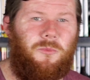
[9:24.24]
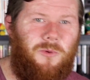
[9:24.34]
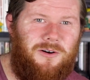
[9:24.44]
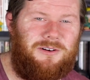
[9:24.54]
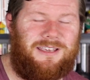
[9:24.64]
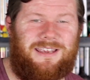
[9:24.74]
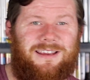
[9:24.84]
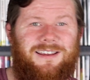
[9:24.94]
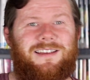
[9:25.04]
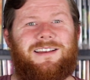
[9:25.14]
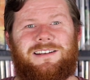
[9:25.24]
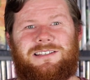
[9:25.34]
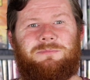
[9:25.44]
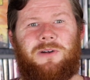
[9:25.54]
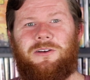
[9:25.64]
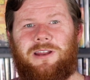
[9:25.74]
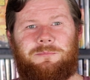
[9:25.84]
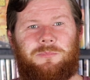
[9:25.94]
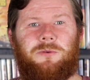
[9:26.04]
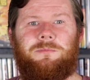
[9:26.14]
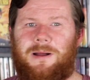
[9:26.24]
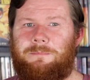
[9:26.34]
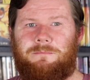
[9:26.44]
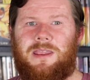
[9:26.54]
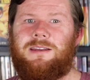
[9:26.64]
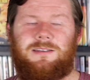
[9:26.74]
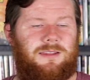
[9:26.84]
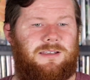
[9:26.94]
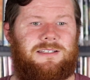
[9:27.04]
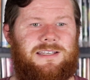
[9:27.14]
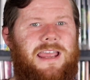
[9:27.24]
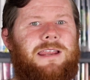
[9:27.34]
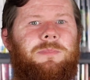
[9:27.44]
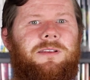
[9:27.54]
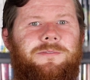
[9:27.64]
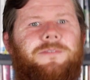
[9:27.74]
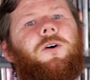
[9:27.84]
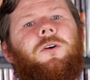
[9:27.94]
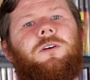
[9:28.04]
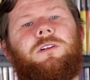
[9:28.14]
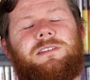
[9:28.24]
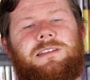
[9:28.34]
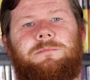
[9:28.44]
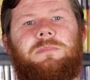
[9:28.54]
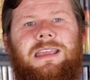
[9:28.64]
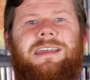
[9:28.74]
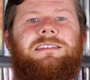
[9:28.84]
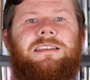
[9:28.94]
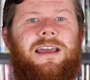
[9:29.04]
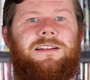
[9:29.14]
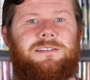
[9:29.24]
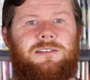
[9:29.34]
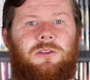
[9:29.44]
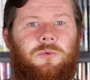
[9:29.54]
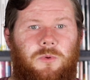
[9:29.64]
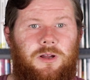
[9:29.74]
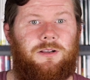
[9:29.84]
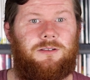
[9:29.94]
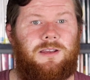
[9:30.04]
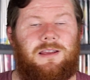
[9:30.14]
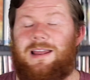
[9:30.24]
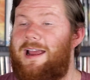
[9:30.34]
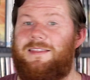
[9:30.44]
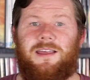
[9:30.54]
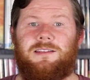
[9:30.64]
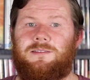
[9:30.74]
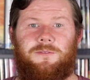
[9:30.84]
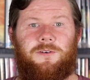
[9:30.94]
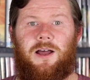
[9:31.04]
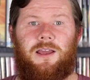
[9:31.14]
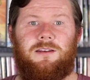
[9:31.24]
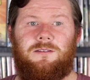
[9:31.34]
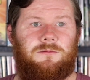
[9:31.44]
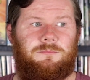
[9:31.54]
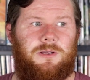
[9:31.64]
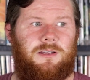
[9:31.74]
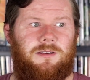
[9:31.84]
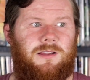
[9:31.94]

wonky. Timon and Pumbaa meet the day before Simba gets announced to the world. And that's fine, but